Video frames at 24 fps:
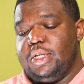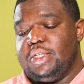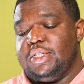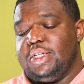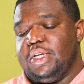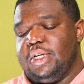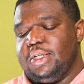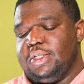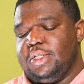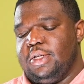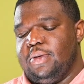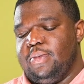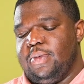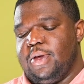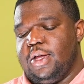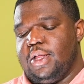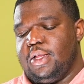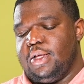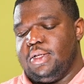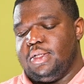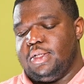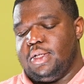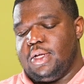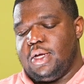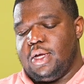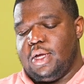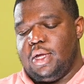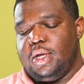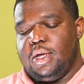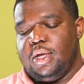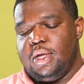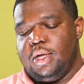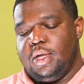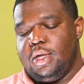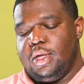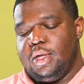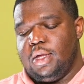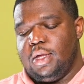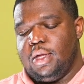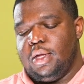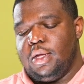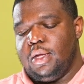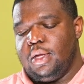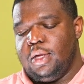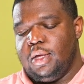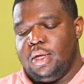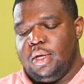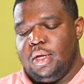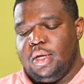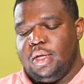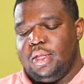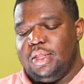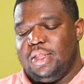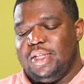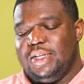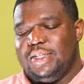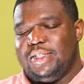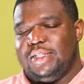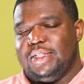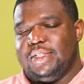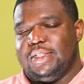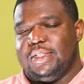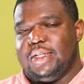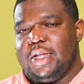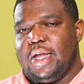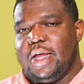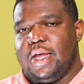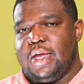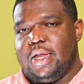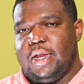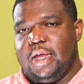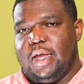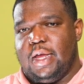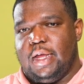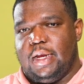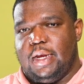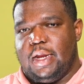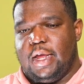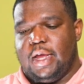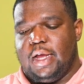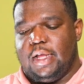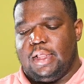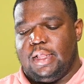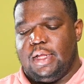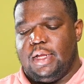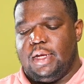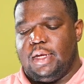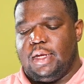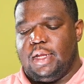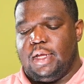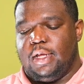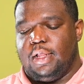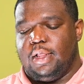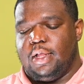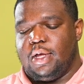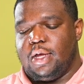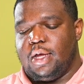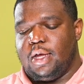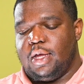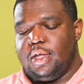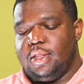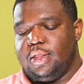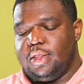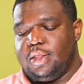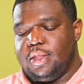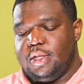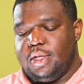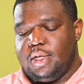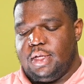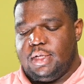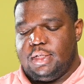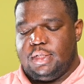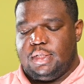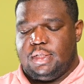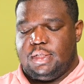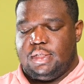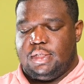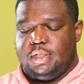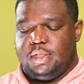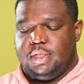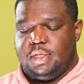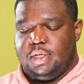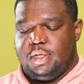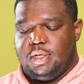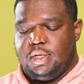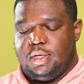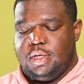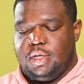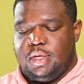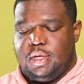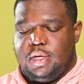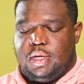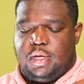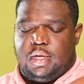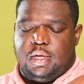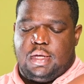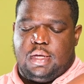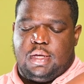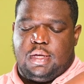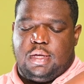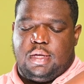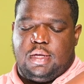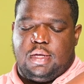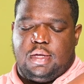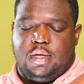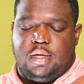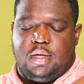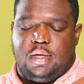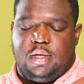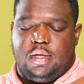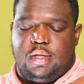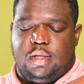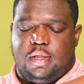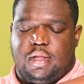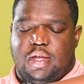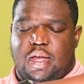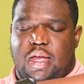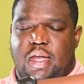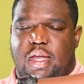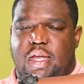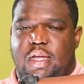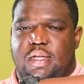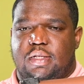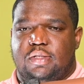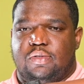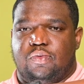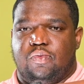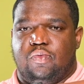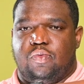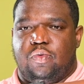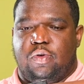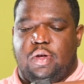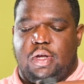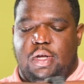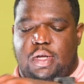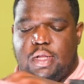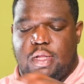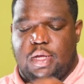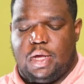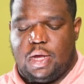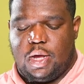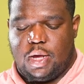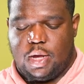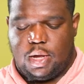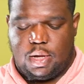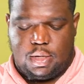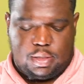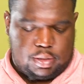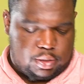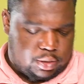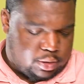tungsten balance light. This is not an LED light. This light gets really hot.